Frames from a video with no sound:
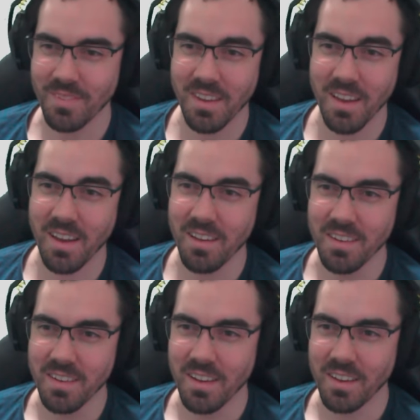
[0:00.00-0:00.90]
yeah,
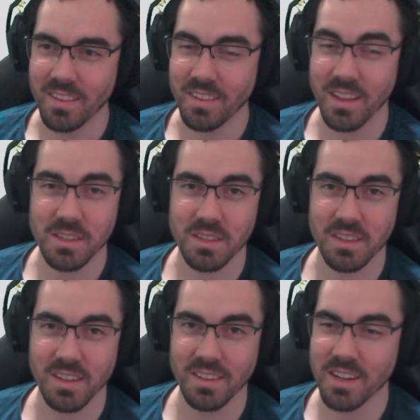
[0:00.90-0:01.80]
that's
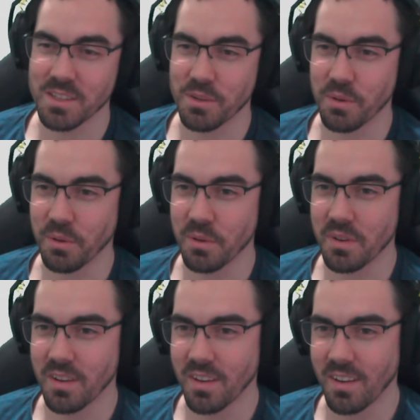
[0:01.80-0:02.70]
that's no
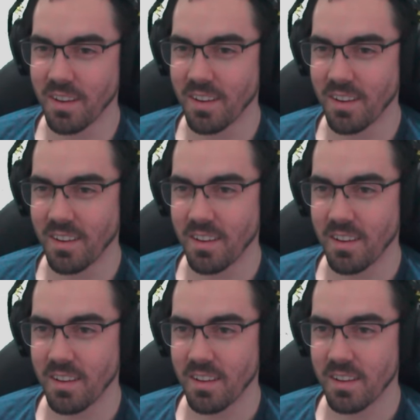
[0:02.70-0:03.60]
good.
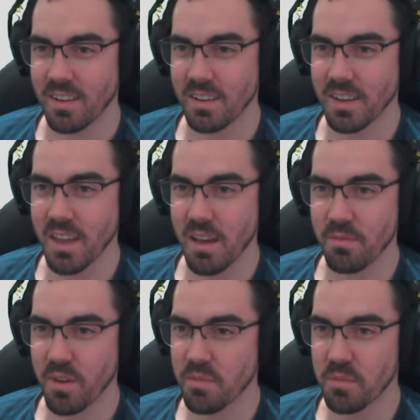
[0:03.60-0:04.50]
Oh yeah,
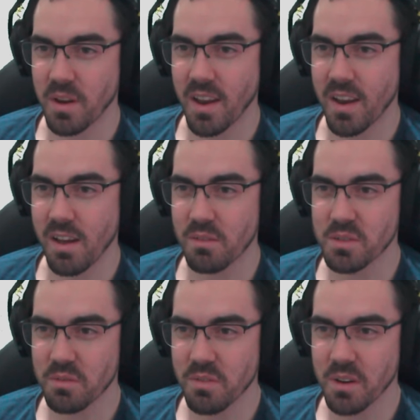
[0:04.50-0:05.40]
5.8
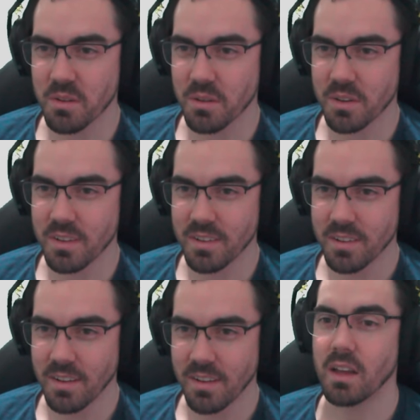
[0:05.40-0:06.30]
hours on record.
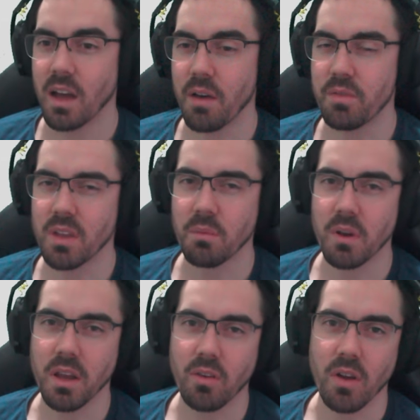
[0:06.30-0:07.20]
I feel like
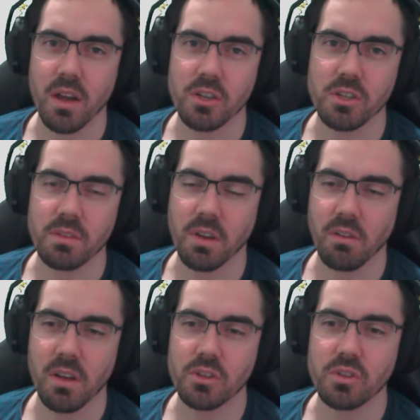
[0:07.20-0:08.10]
when I crash, if I
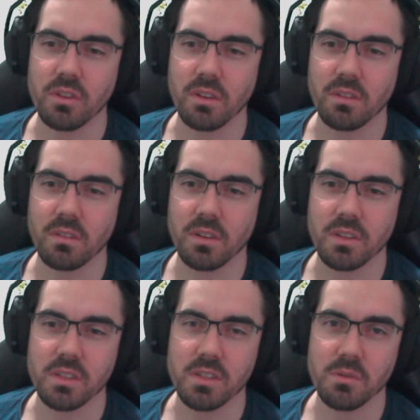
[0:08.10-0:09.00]
crash on a on
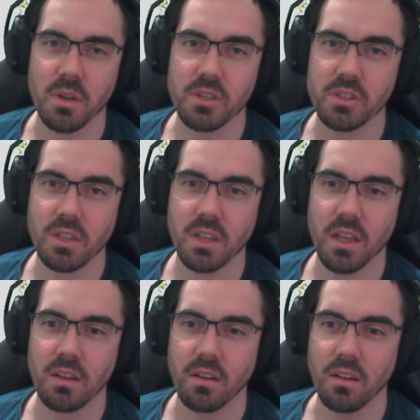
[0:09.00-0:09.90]
a situation like
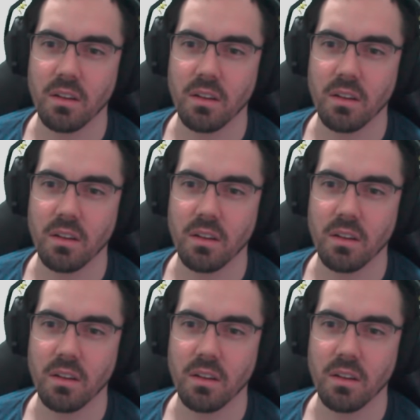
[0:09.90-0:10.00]
that,